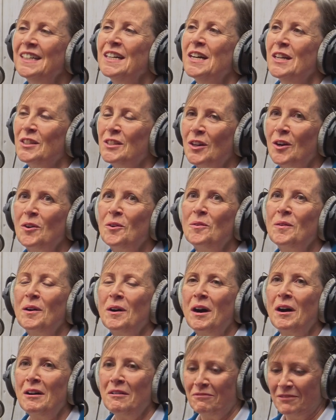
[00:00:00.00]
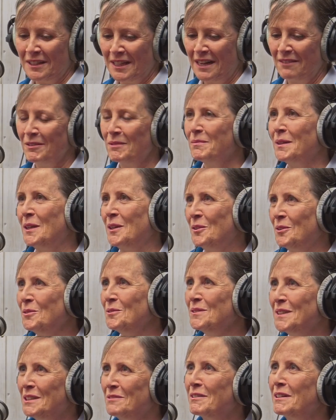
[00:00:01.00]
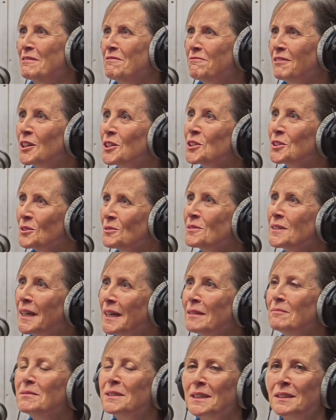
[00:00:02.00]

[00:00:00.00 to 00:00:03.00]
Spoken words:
So after having been called these very functional names,